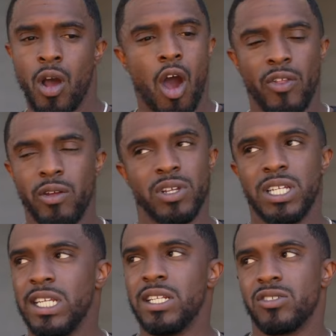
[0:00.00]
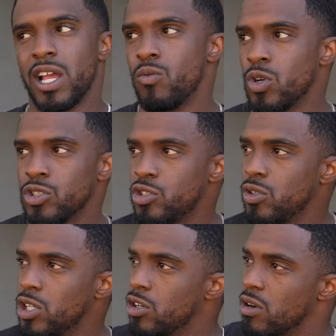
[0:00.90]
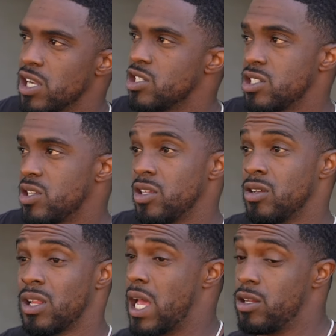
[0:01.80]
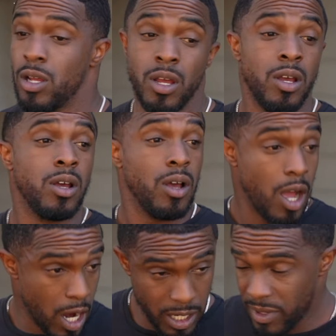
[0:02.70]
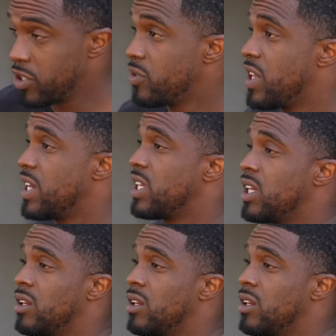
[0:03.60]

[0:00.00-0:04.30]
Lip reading: all they really need is like 1 or 2 good corrections, and then they're like, all right, I'm not doing that again.